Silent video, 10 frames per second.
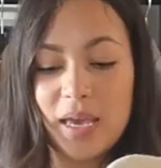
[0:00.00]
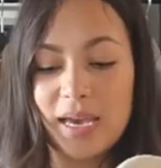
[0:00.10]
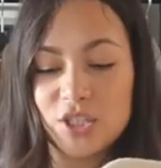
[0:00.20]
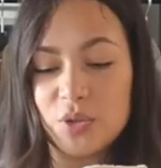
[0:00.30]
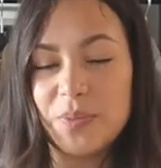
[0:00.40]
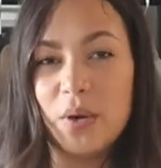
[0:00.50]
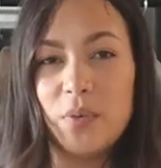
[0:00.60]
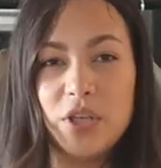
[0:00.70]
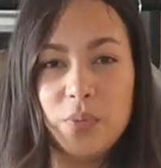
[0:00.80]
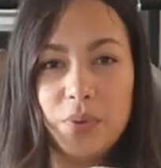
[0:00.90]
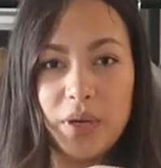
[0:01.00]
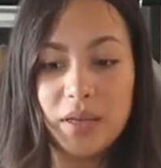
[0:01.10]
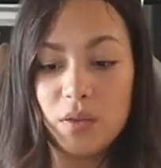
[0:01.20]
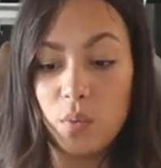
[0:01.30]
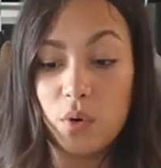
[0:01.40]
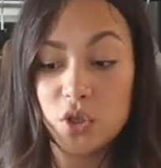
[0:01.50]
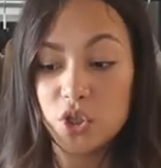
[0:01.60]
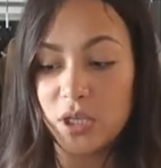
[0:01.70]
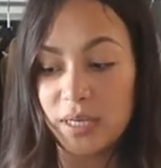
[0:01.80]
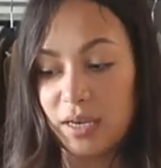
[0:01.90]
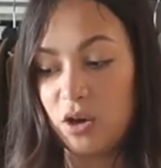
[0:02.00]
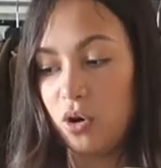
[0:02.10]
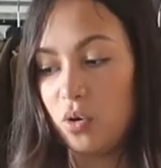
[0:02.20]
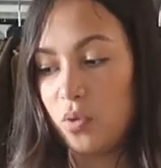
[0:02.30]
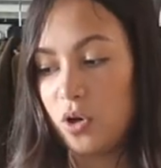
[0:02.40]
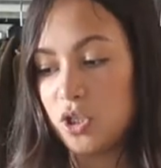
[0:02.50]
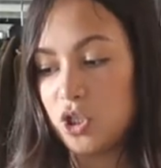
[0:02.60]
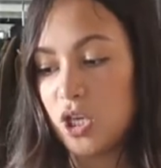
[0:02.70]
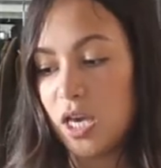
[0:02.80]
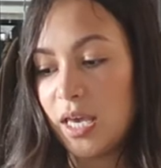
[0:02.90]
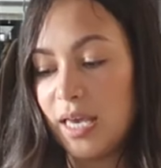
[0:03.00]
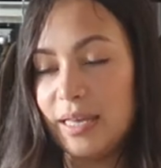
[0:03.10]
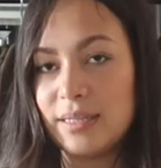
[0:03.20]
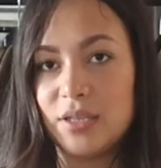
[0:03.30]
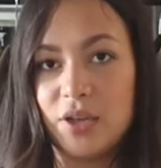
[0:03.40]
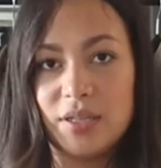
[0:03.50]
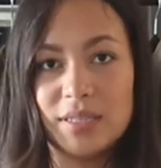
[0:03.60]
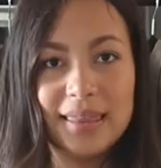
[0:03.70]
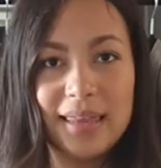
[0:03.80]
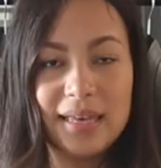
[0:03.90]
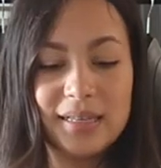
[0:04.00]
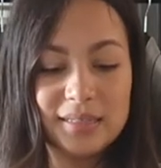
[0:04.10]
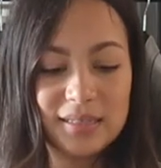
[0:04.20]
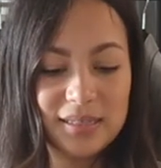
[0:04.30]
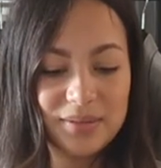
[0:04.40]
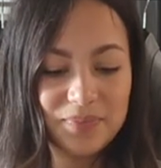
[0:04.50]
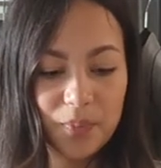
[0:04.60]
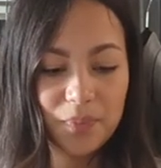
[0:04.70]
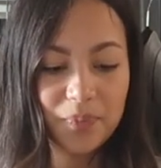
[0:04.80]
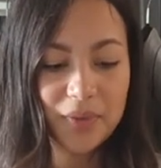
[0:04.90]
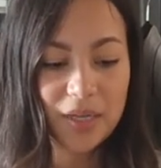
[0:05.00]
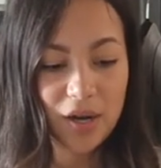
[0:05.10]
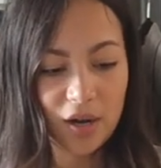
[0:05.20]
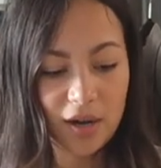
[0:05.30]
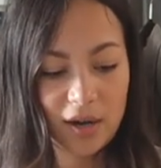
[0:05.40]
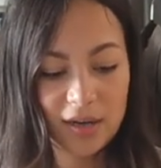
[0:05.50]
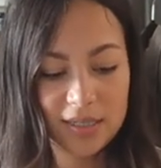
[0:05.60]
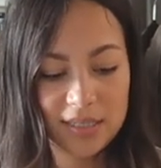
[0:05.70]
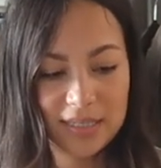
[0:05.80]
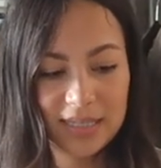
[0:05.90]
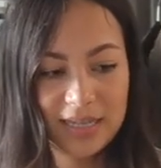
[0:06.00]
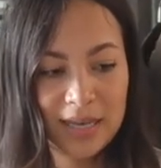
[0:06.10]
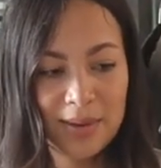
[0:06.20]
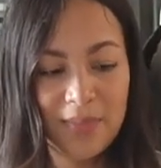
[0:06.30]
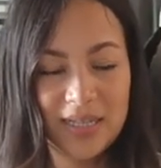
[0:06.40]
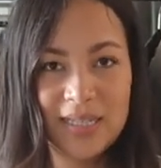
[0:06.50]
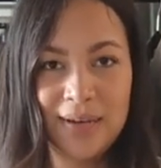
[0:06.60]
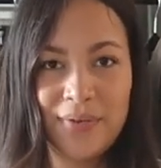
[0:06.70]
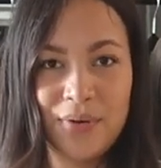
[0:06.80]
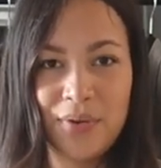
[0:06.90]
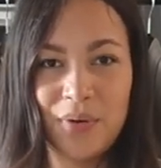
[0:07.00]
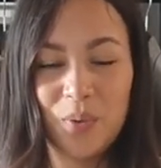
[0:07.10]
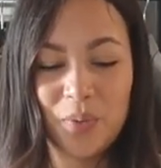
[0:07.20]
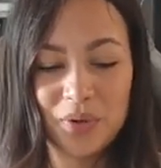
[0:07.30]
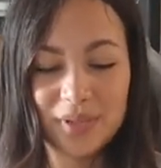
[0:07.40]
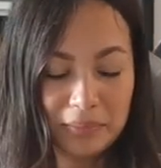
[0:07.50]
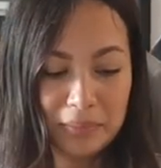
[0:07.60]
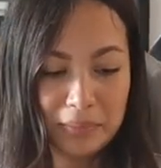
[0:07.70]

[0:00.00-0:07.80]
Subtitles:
Cashmere, when you put it in the wash, in like hot wash, it turns this hard material that almost,